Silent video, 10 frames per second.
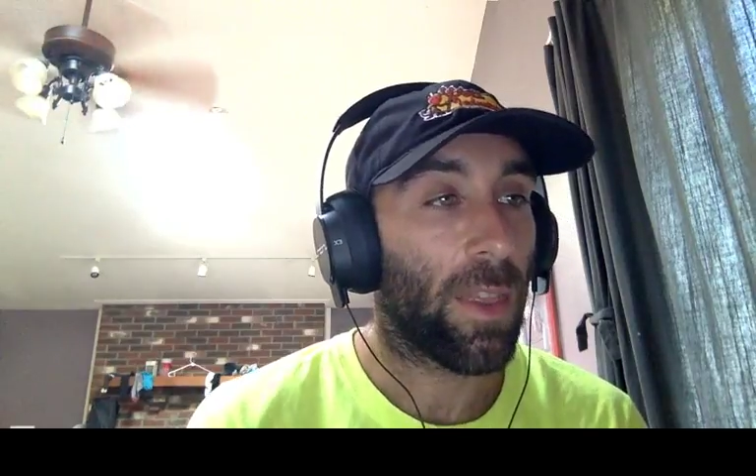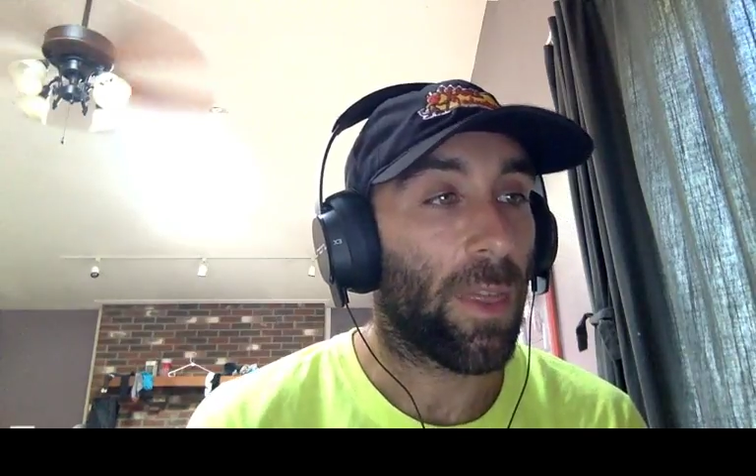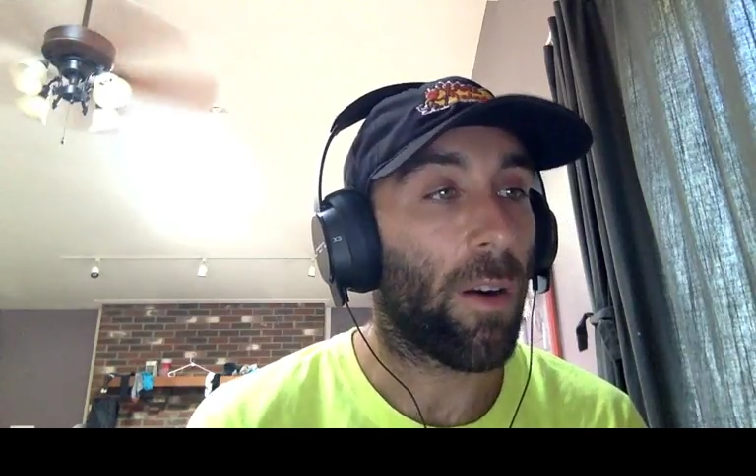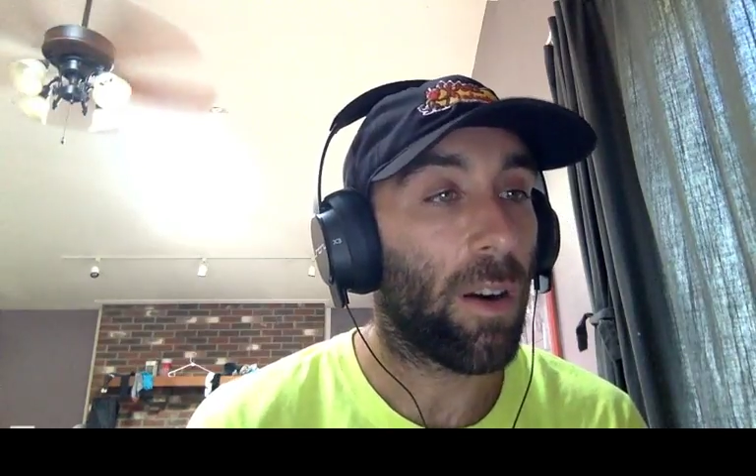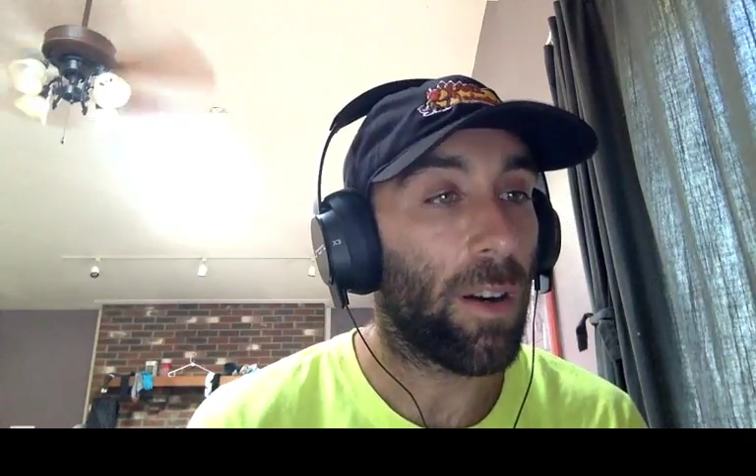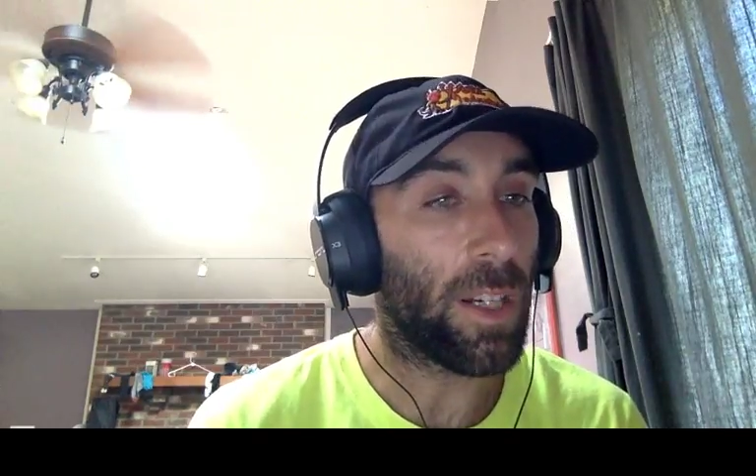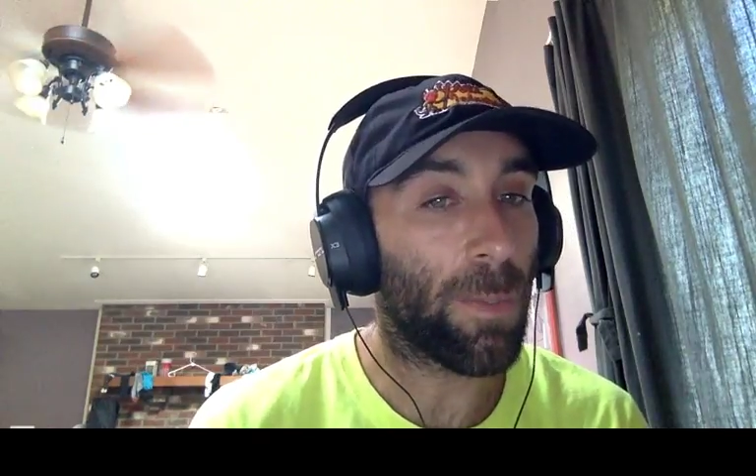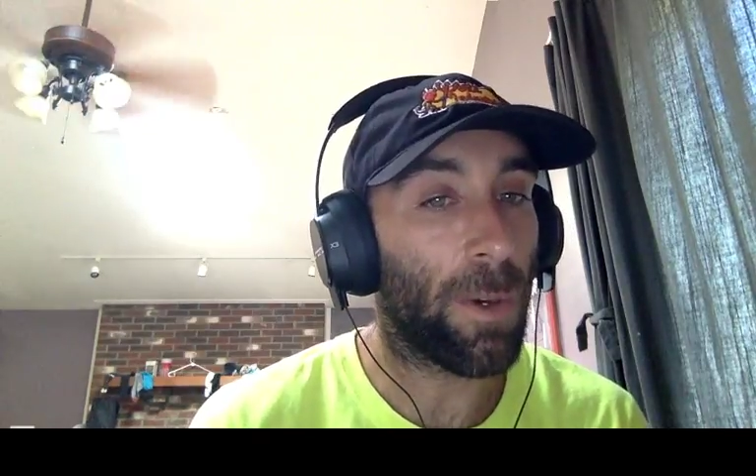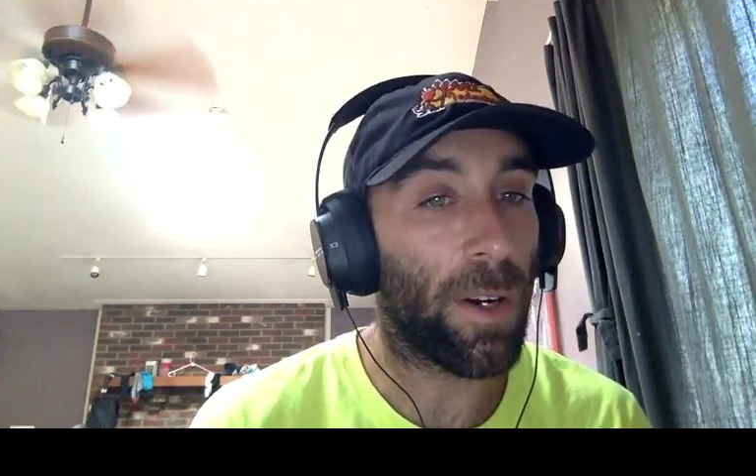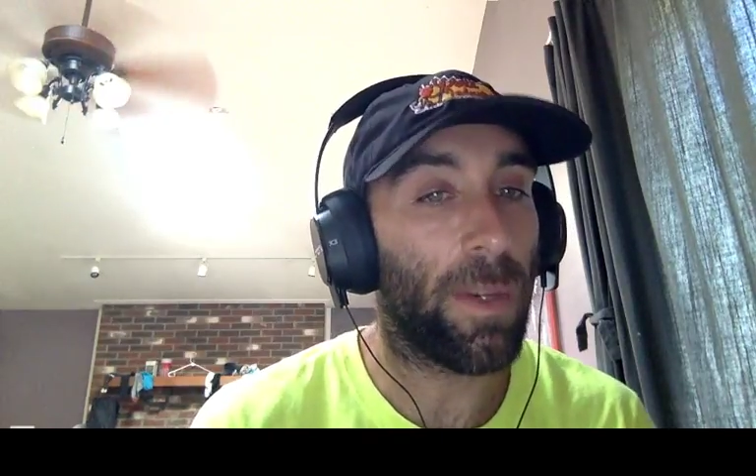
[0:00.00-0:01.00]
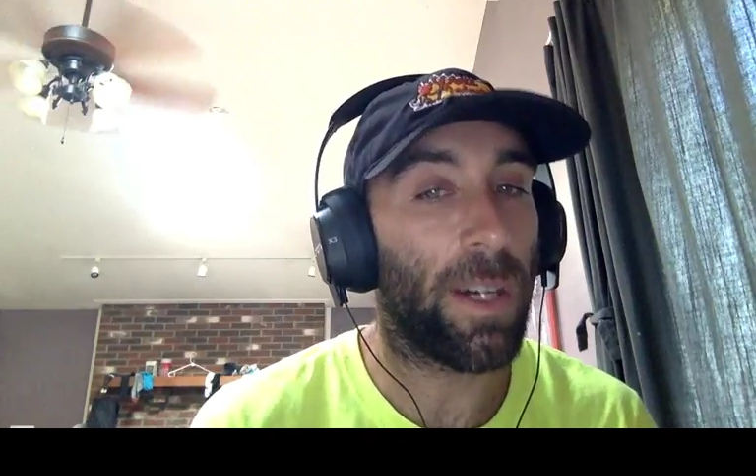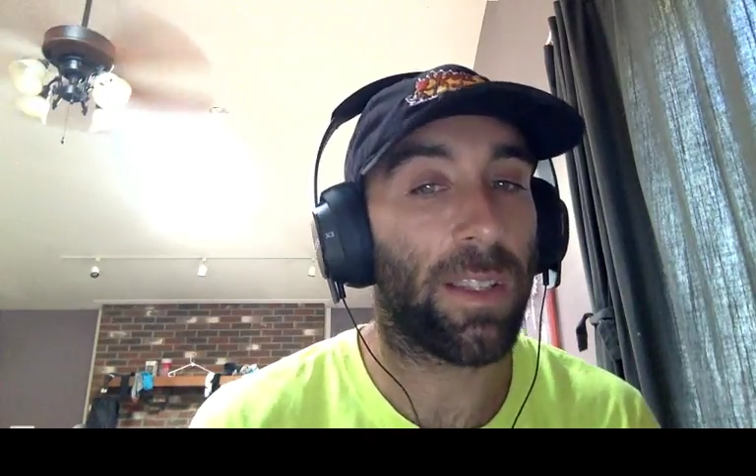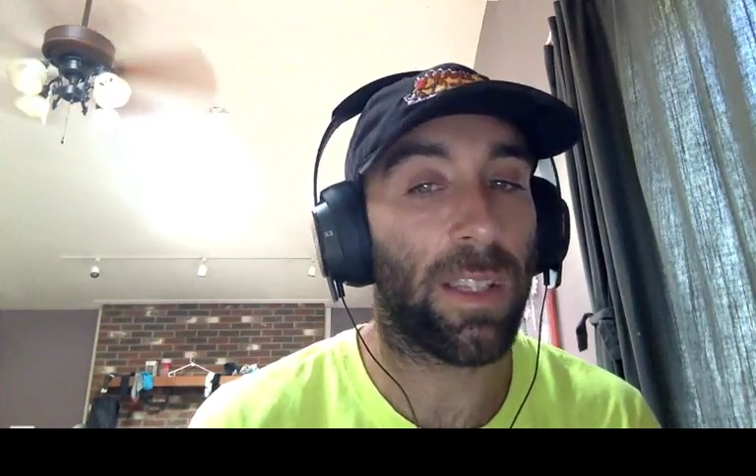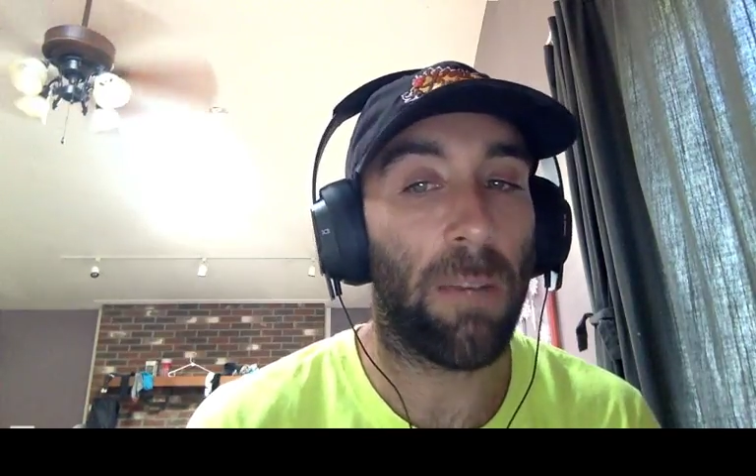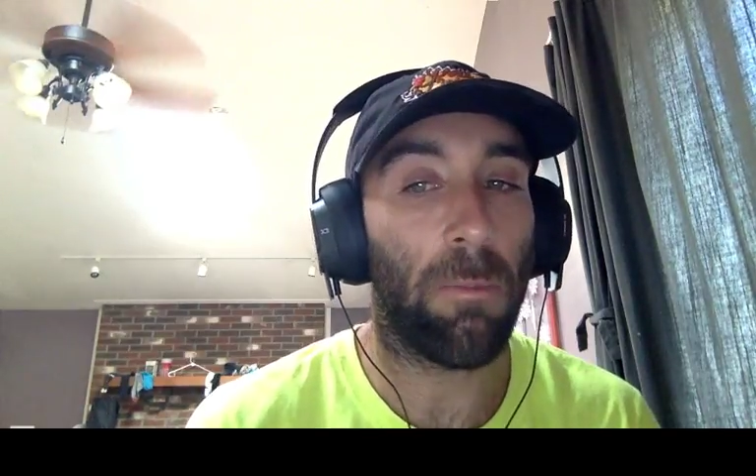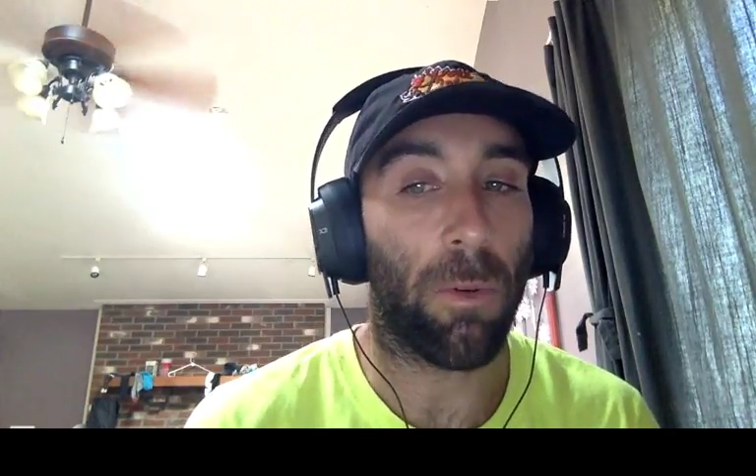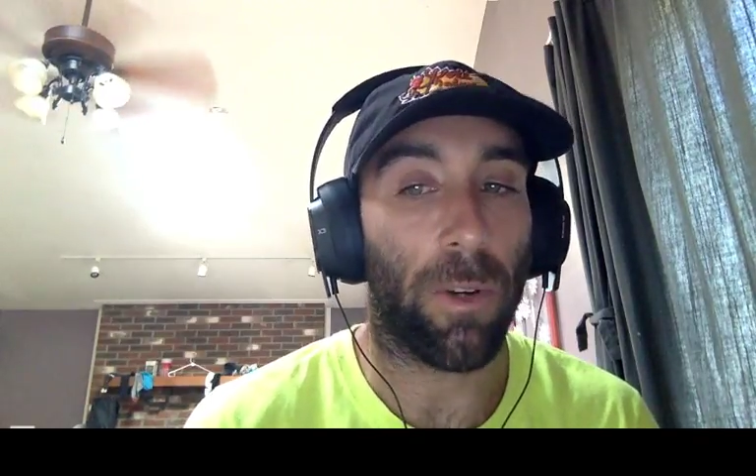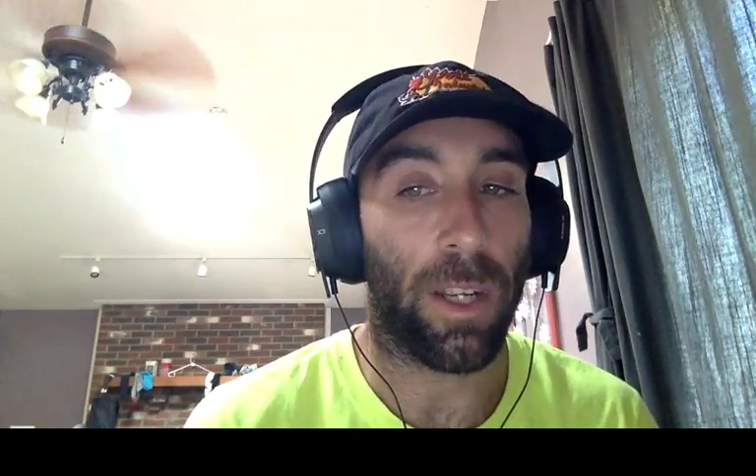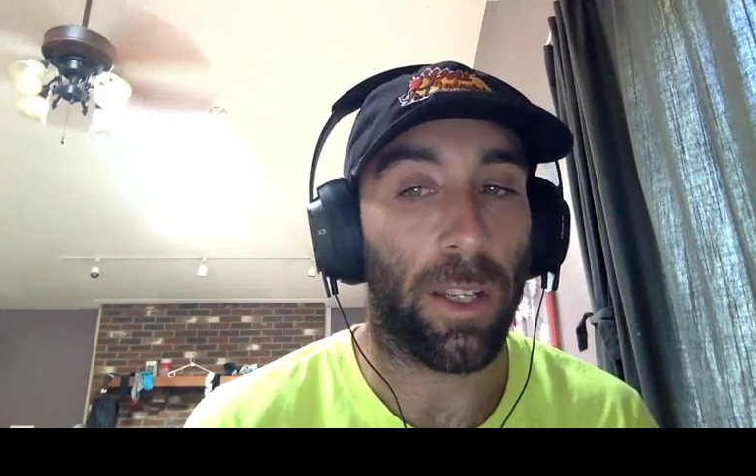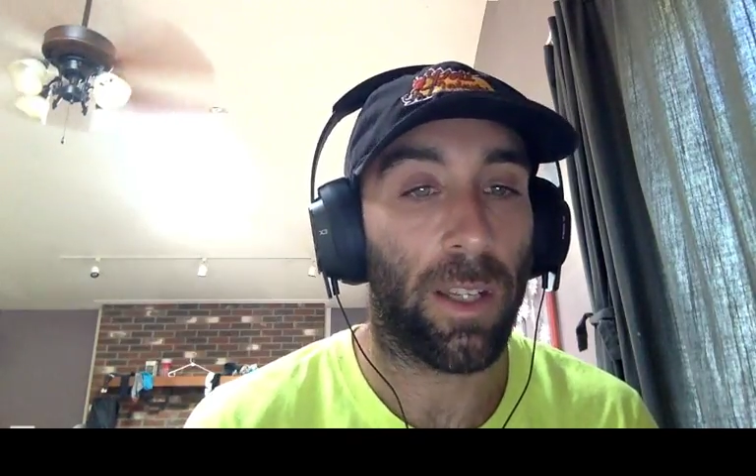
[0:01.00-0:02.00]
The hardest part about skateboarding,